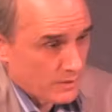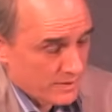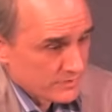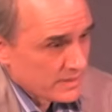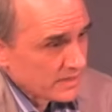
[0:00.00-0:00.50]

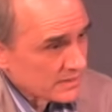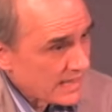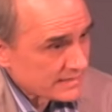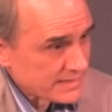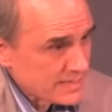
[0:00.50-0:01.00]
however
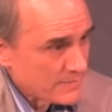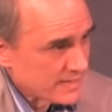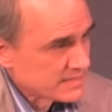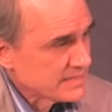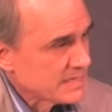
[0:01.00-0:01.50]
unlikely they
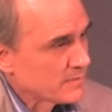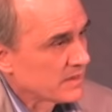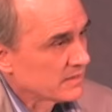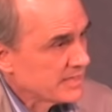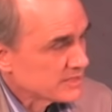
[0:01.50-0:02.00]
might seem,
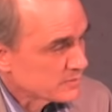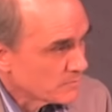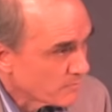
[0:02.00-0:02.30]
are at least